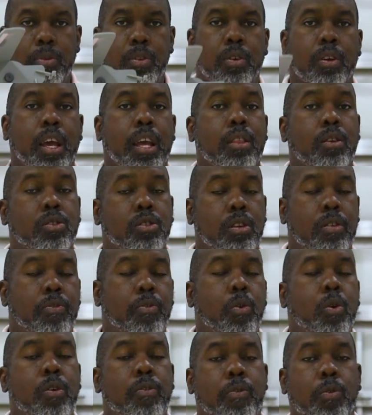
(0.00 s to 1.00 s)
Okay. Those are the
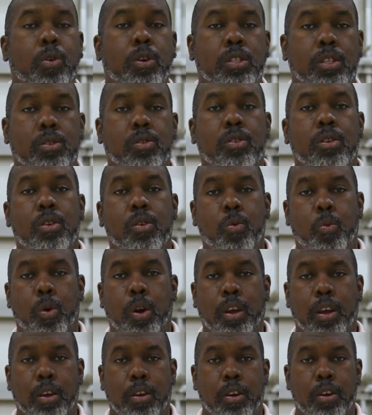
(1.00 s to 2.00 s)
four forces
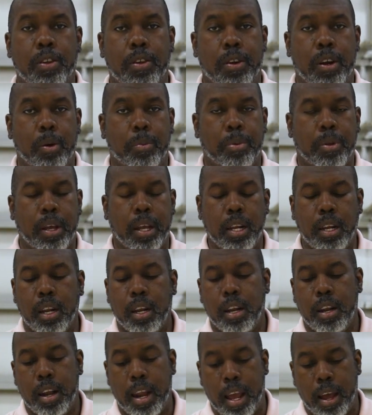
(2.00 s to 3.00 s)
working on your airplane.
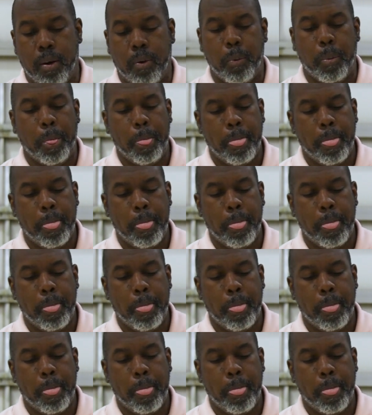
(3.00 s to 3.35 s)
Now,